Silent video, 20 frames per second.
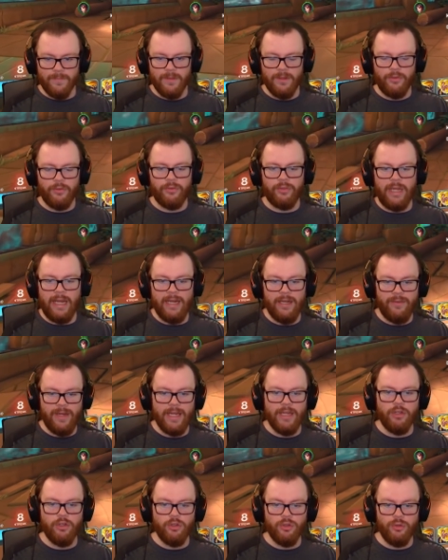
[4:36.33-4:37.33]
This is kind of
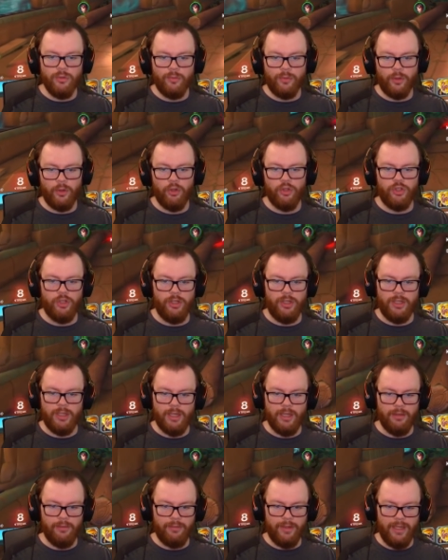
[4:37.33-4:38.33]
a new version
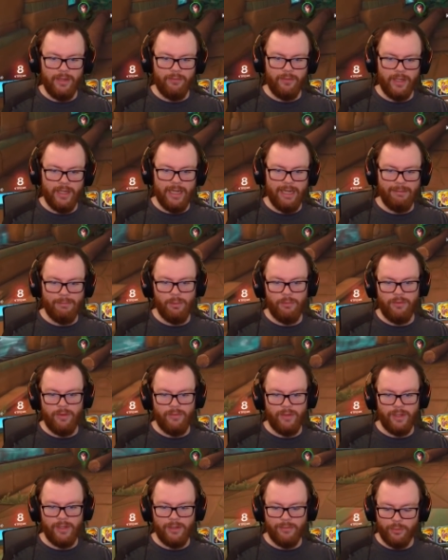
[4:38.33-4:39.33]
of Infinite Ammo Vivian. Of